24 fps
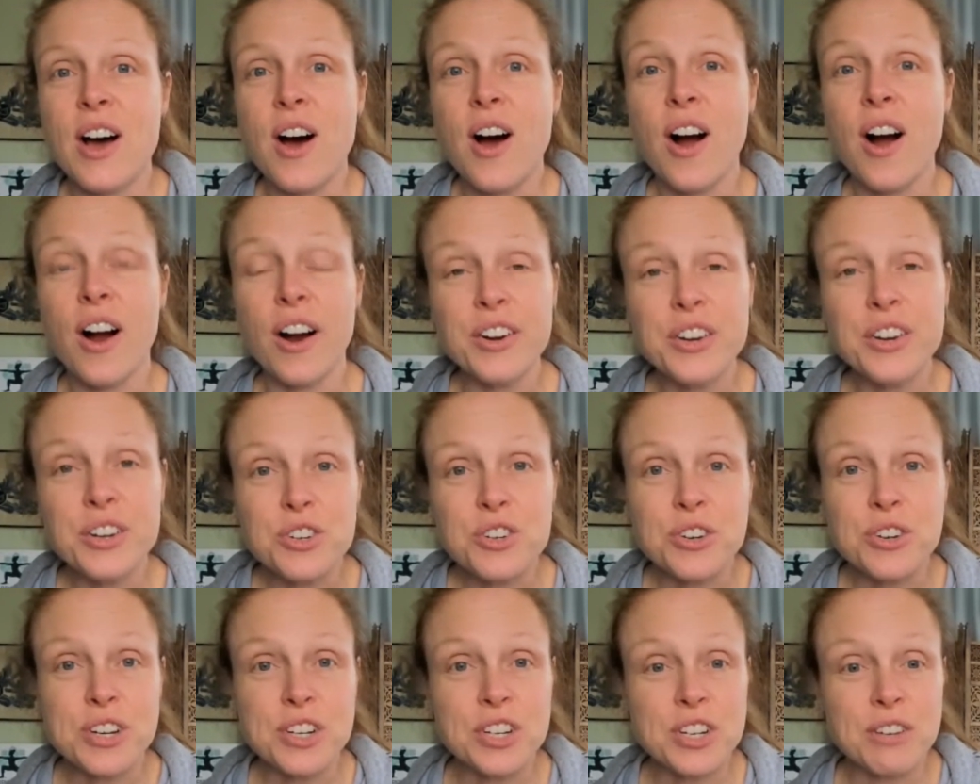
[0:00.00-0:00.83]
our
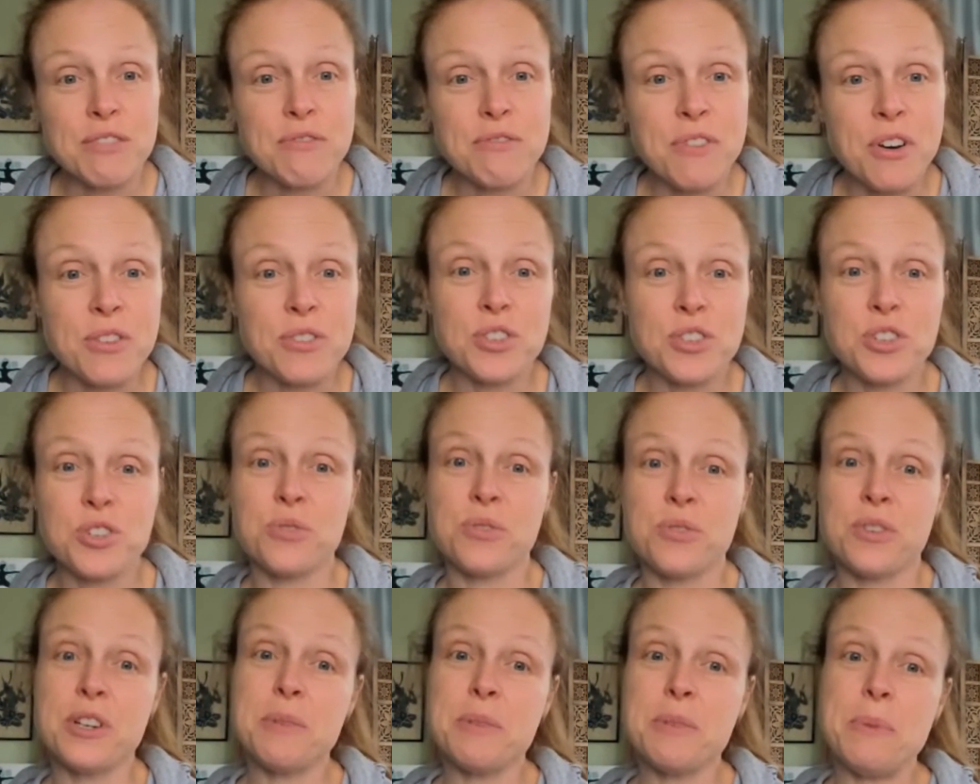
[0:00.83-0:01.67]
nutrition falls
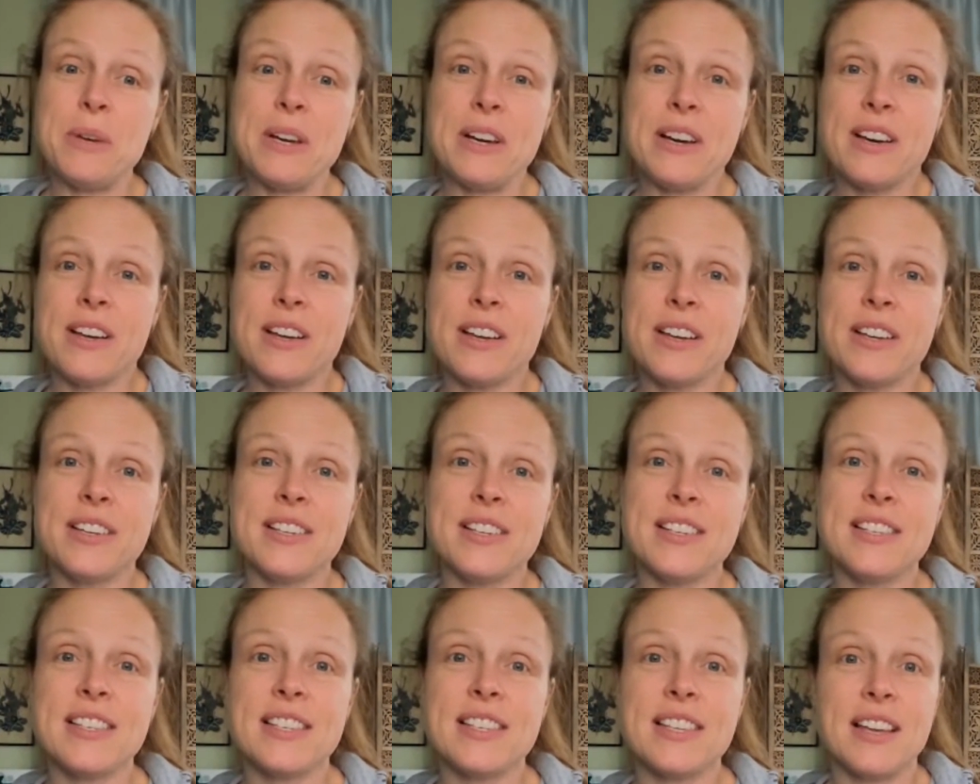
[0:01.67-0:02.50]
short
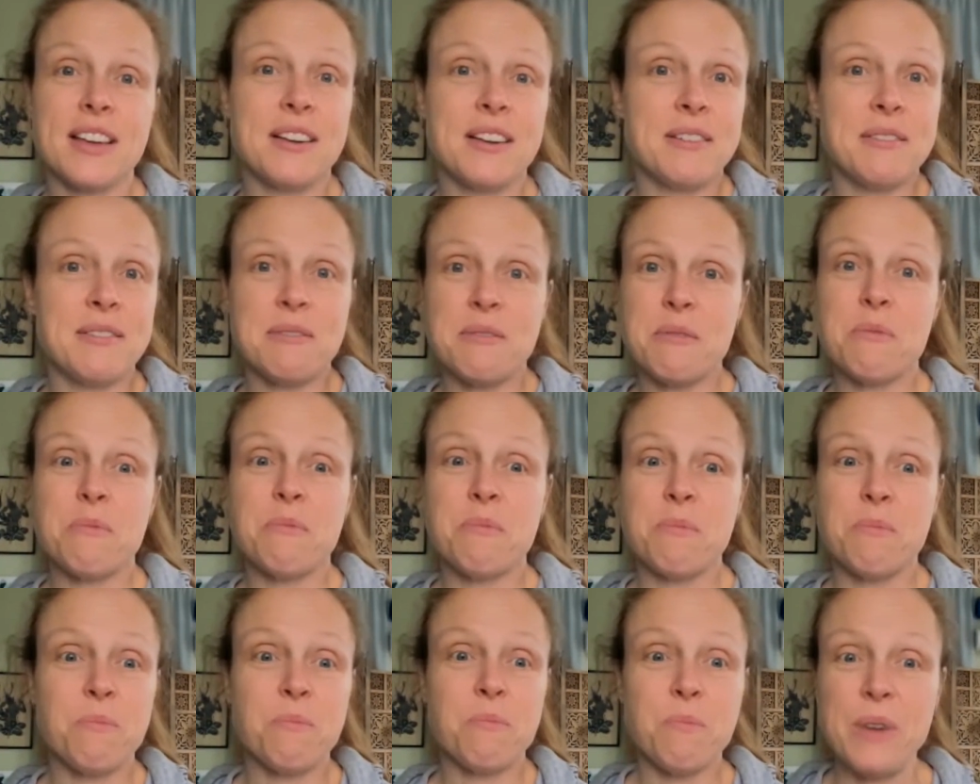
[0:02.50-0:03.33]
because
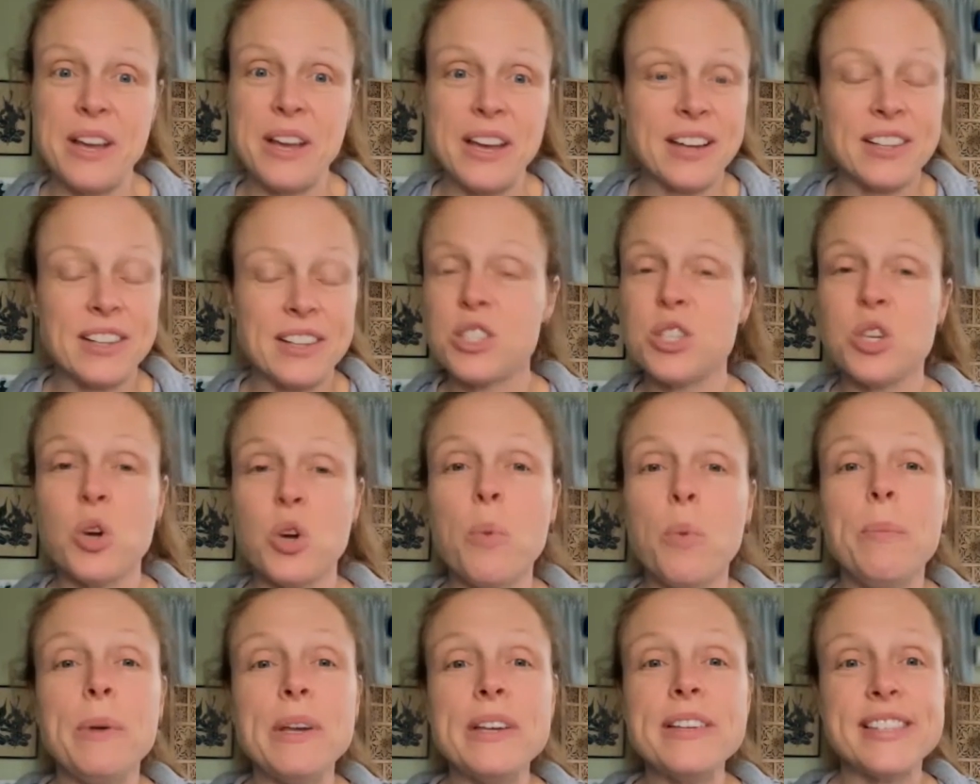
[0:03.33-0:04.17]
we get
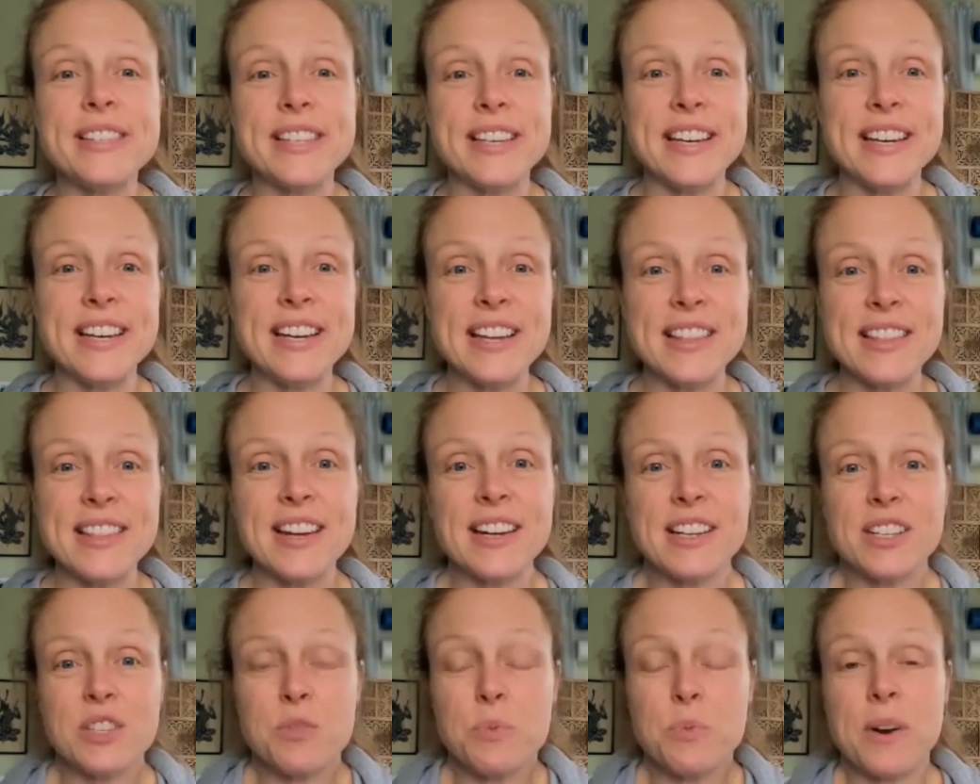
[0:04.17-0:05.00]
so busy, and then
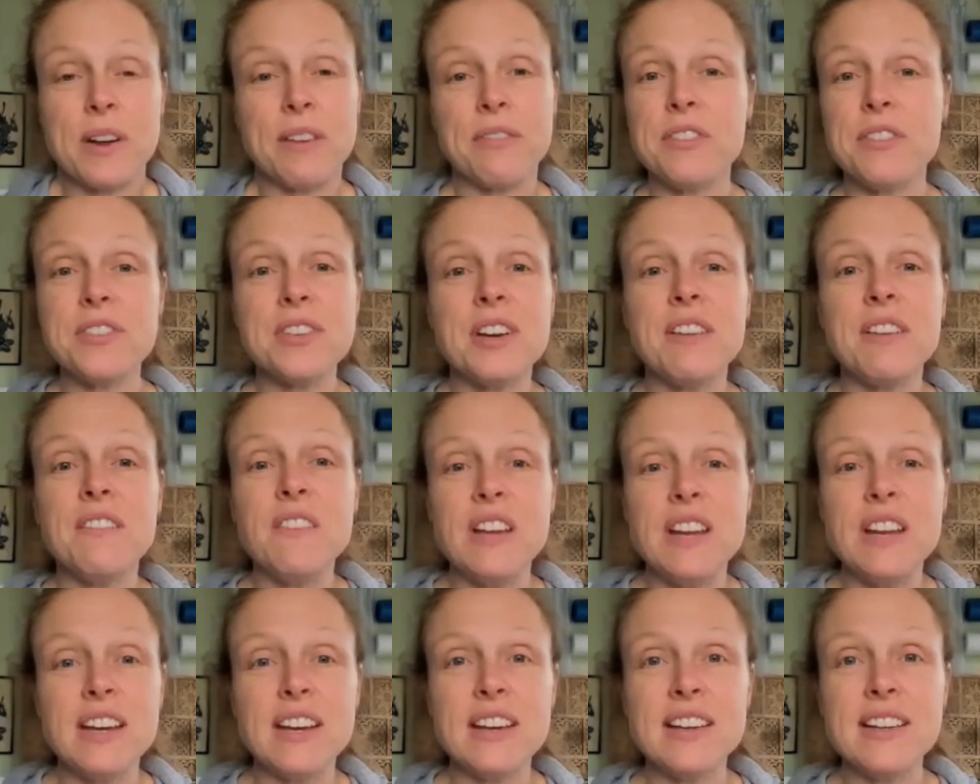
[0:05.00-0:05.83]
it's whatever's
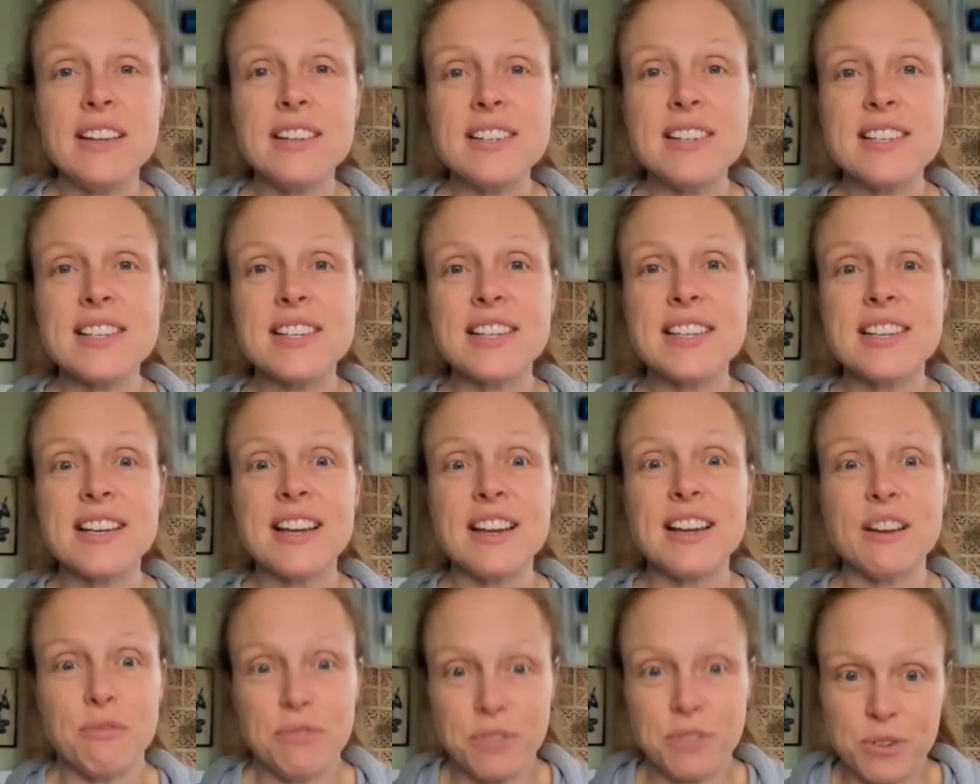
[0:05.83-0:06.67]
convenient,
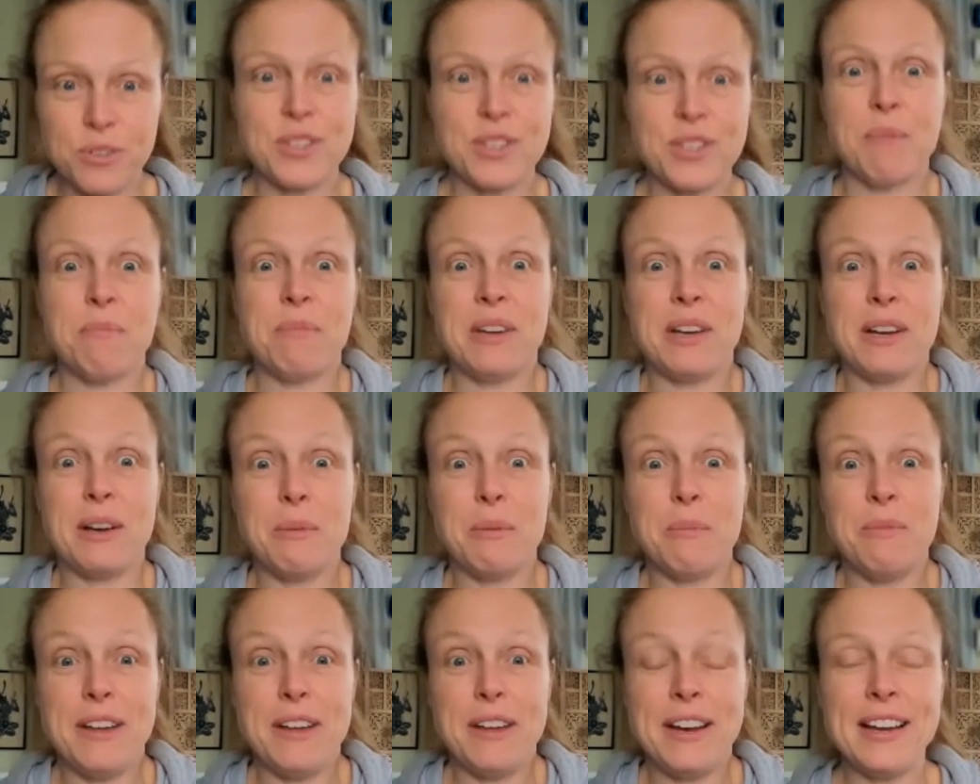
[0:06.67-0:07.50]
if there's something
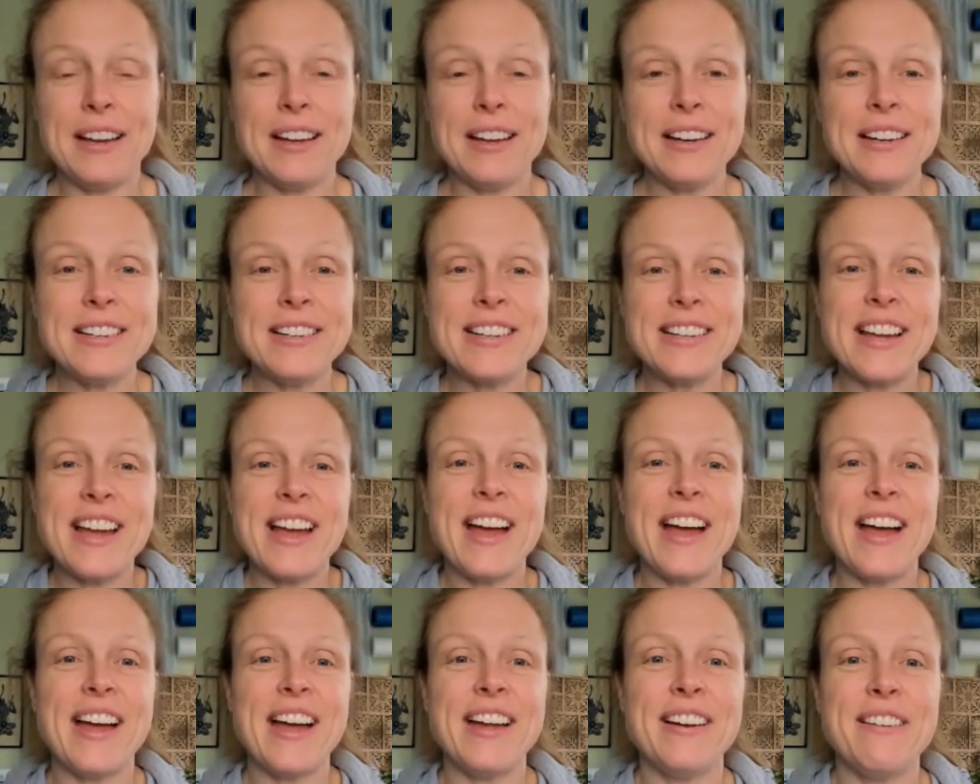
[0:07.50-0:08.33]
convenient
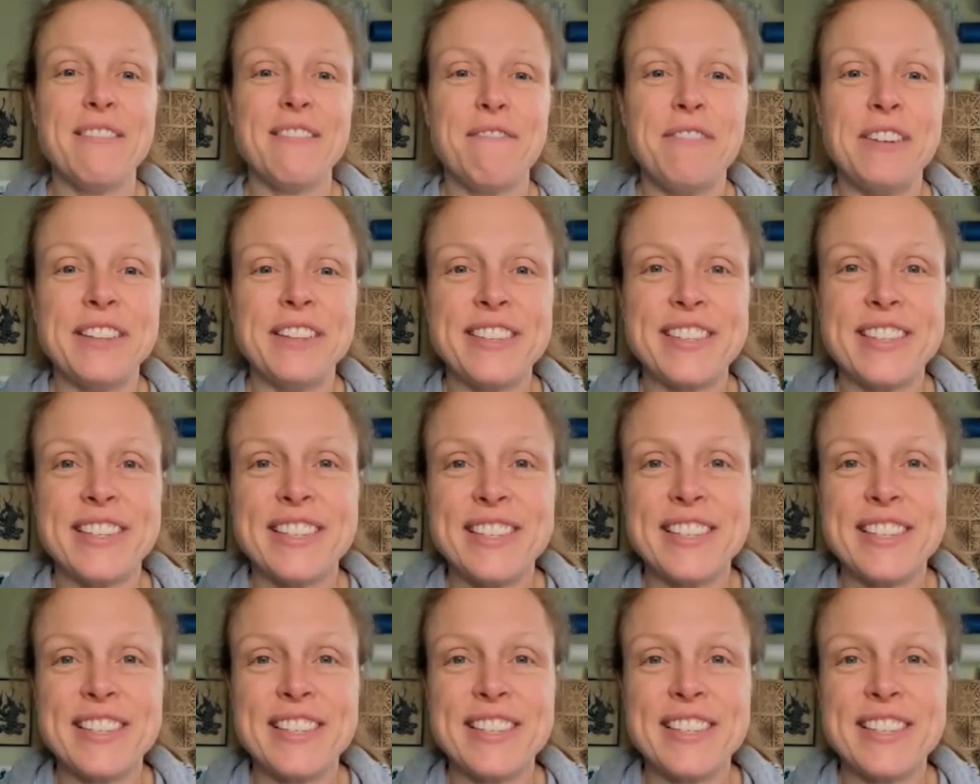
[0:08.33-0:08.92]
and fits the